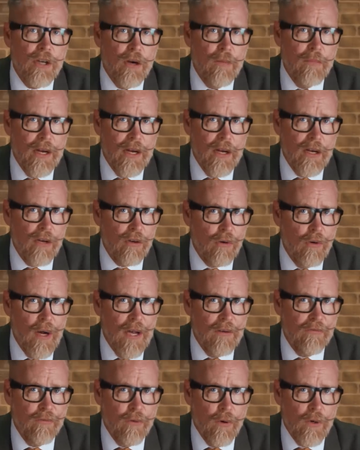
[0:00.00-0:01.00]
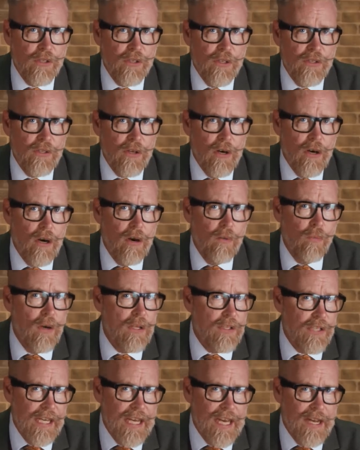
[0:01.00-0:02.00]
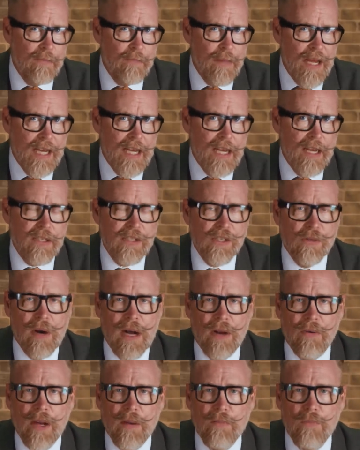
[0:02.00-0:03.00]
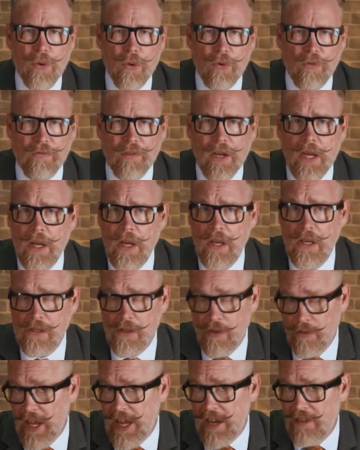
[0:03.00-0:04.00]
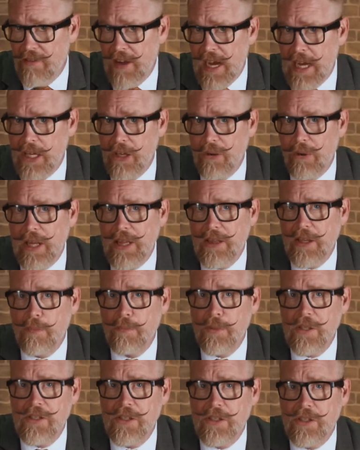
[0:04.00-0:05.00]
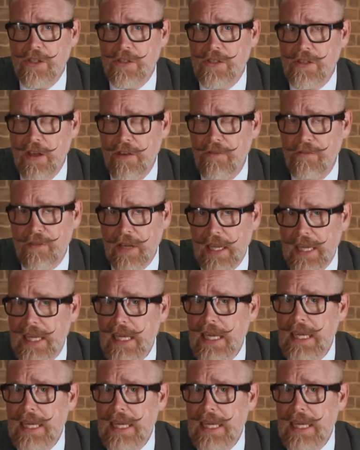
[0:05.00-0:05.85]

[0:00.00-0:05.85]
German and Croat forces are once again making a surrounding move, so they evacuate their positions and flee